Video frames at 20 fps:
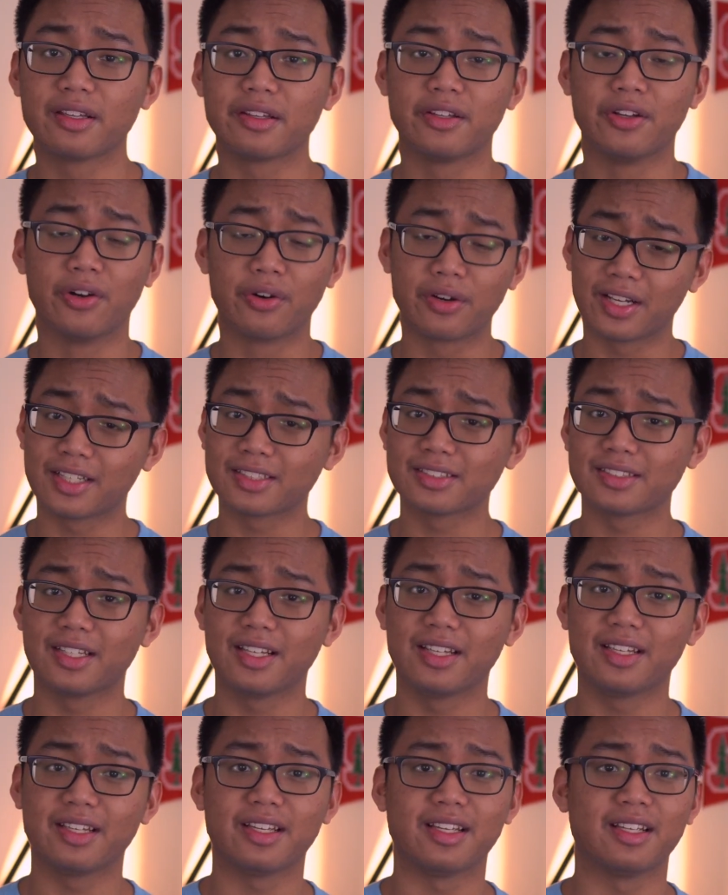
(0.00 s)
Your
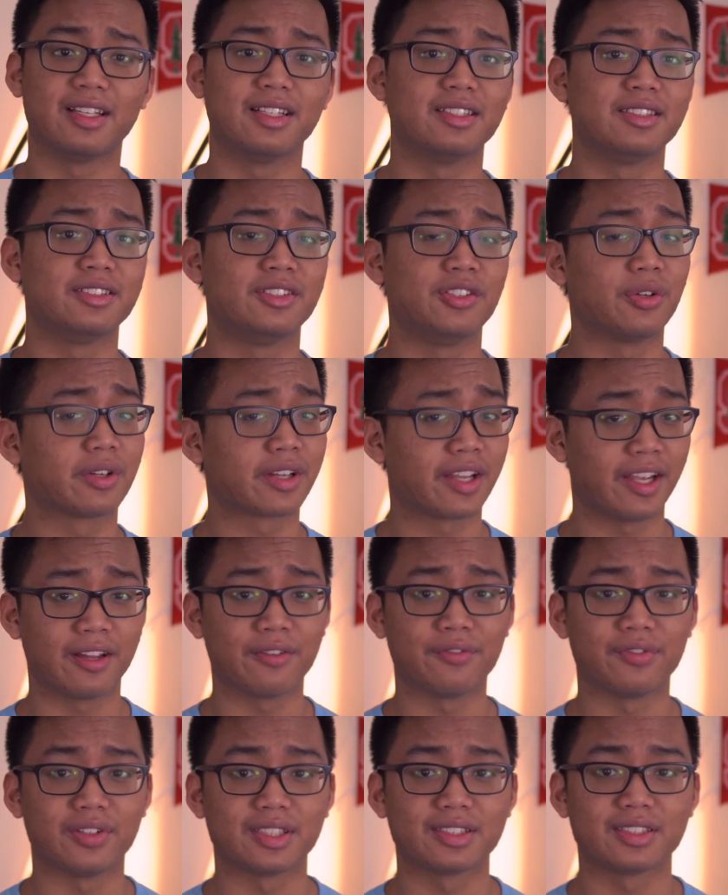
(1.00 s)
essay is your
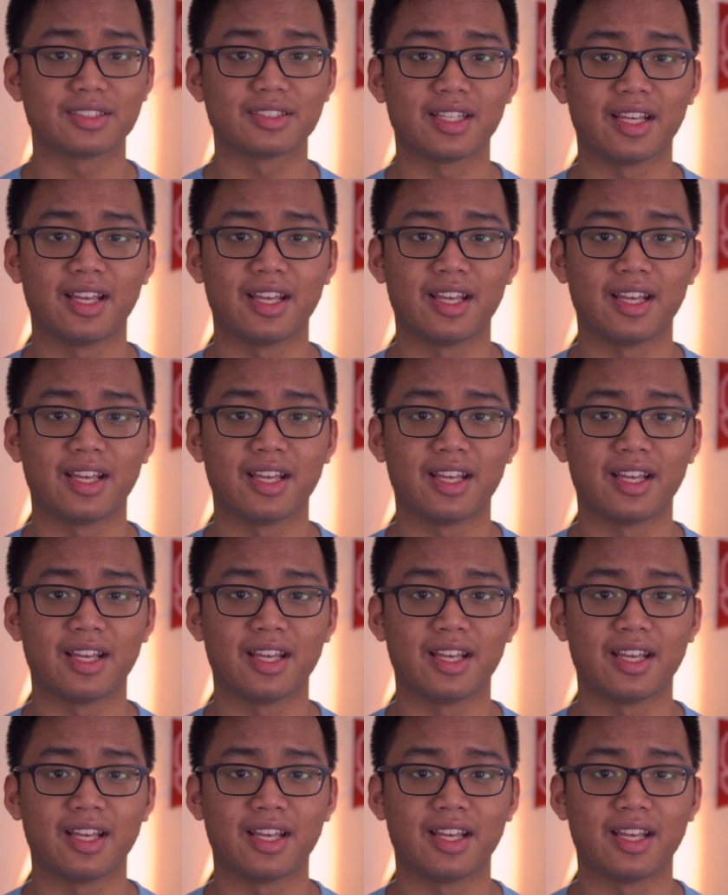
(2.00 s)
canvas,